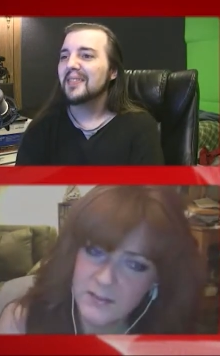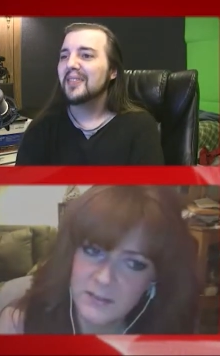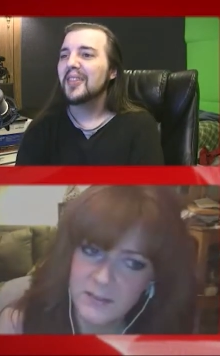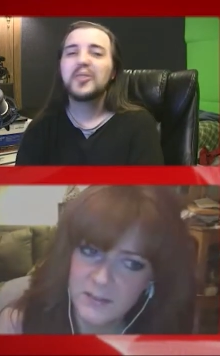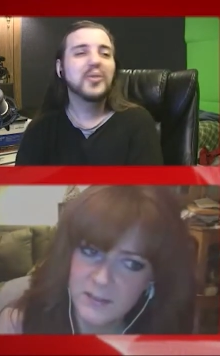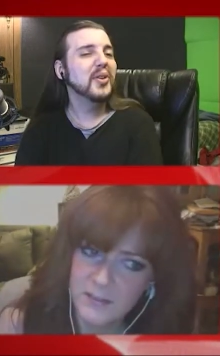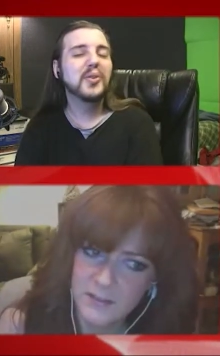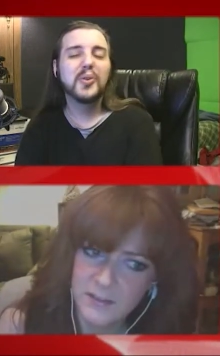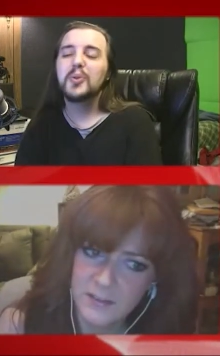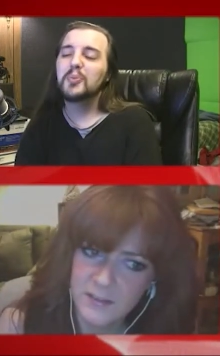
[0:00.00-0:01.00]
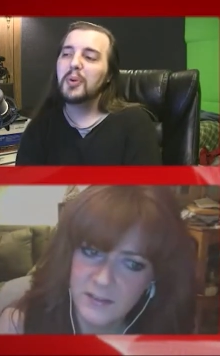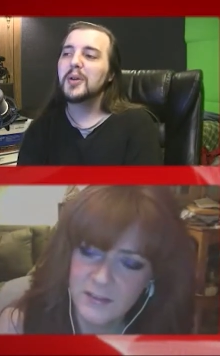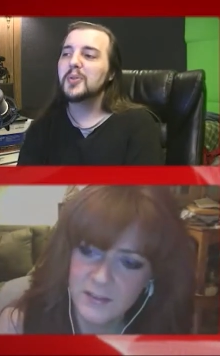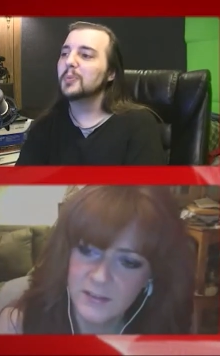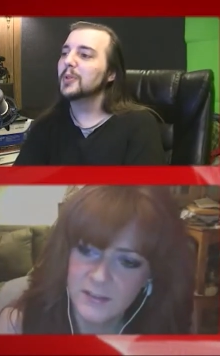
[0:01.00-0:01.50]
Speaker 1: That could
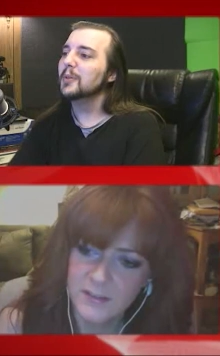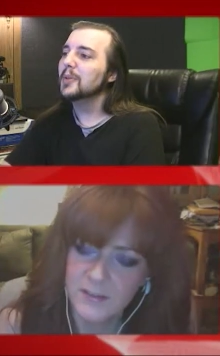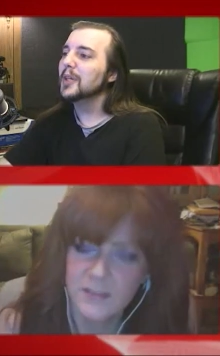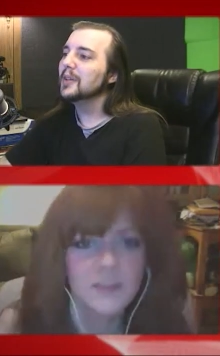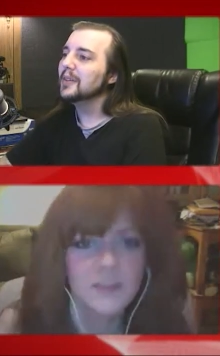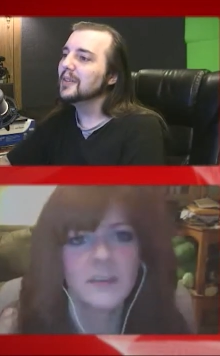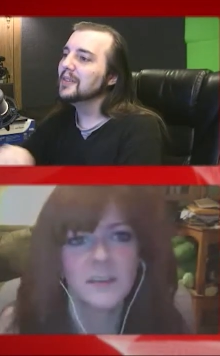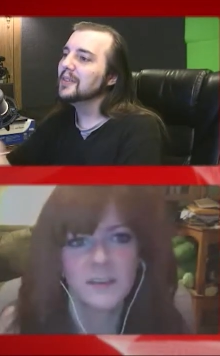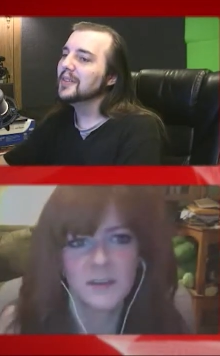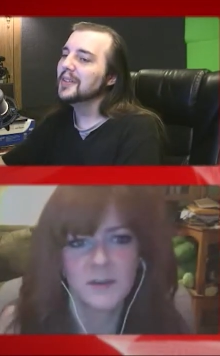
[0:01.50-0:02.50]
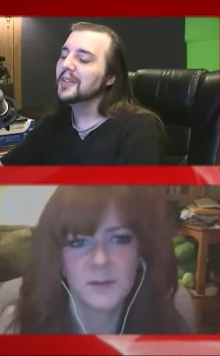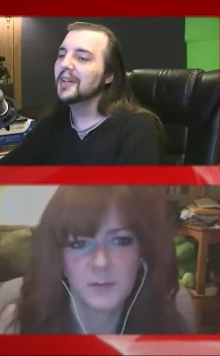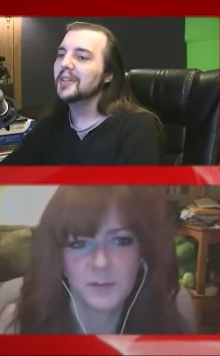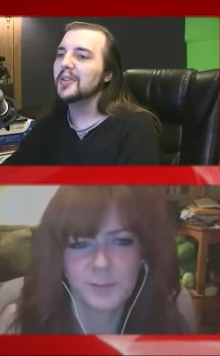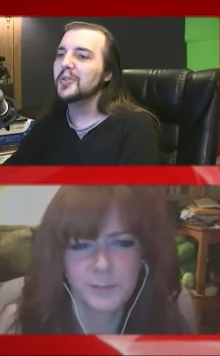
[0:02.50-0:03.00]
possibly be
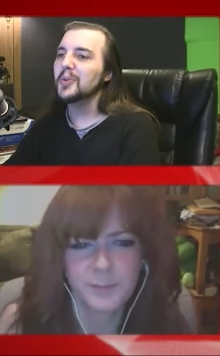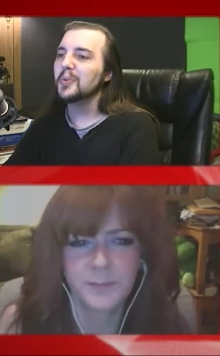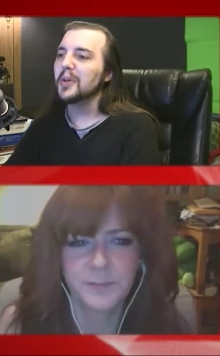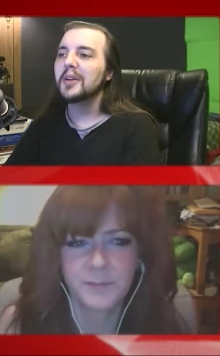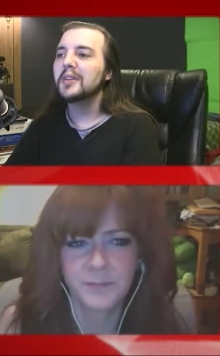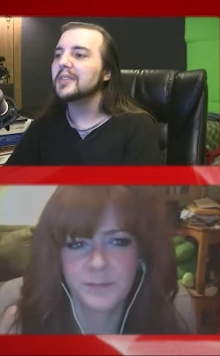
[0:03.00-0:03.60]
an issue there.